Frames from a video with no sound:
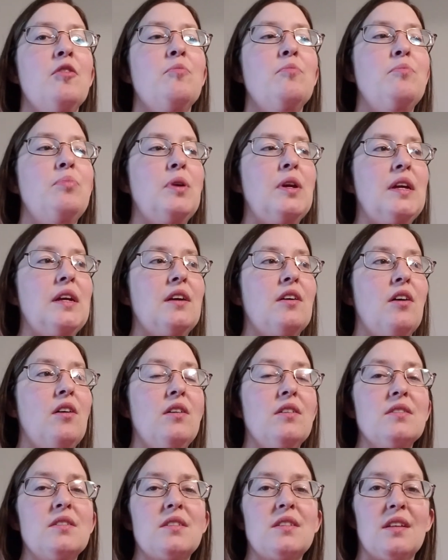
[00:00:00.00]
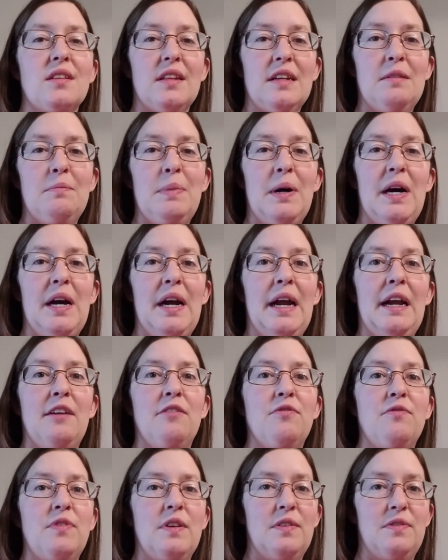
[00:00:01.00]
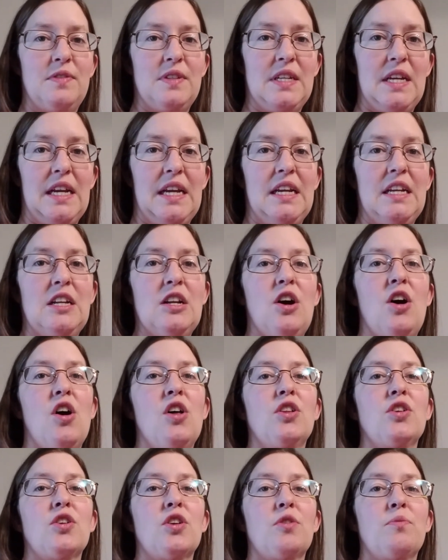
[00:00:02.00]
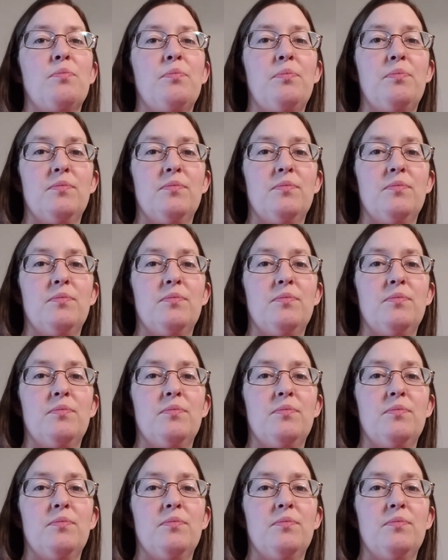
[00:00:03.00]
be constantly buying $15